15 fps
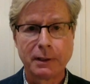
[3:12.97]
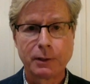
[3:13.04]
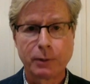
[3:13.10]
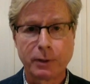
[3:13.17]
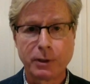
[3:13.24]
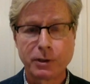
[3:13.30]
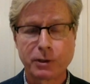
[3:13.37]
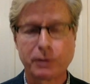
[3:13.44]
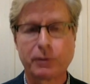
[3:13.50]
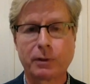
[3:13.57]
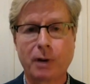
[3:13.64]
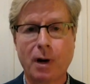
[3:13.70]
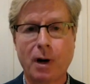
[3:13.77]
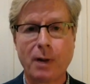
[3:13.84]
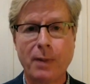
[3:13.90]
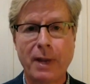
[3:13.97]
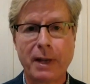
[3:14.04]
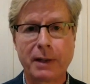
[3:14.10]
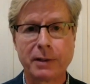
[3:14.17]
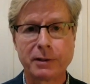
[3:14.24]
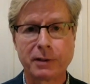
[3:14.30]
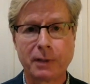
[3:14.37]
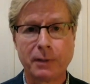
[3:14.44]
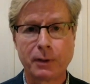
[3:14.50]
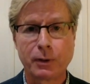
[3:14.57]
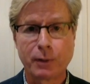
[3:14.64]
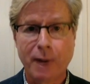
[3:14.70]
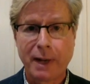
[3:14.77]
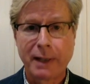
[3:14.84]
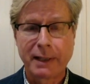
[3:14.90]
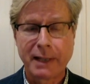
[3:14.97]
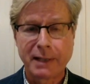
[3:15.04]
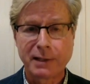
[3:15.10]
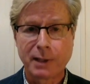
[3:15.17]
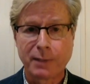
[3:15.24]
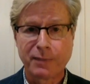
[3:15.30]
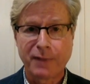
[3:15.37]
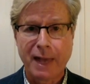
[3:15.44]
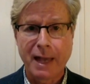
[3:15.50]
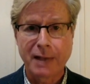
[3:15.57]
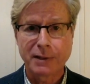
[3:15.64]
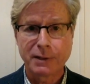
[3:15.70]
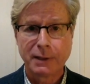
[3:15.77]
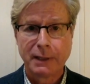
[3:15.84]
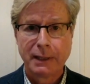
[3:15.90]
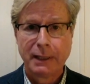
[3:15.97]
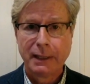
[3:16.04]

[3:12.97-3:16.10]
traditional car makers, and they're trying to catch up fast.